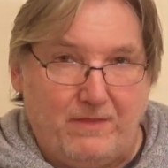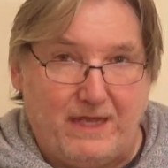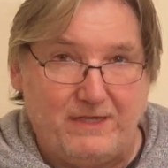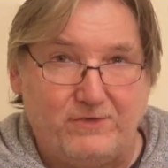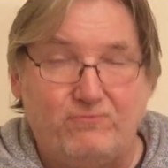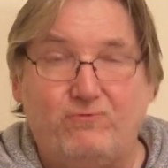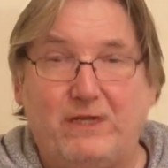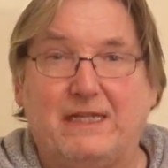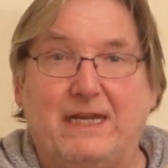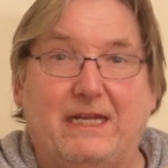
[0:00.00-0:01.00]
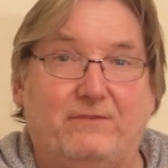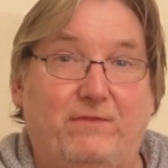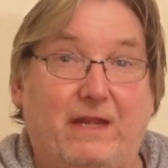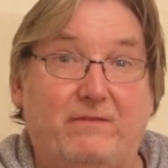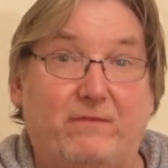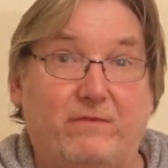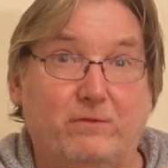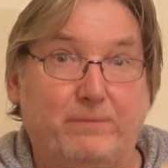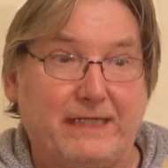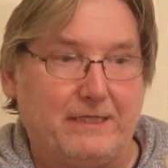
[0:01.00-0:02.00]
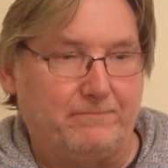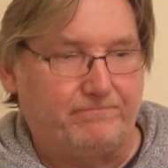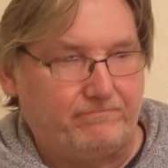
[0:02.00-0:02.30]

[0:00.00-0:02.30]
that is a really nice flavourful beer.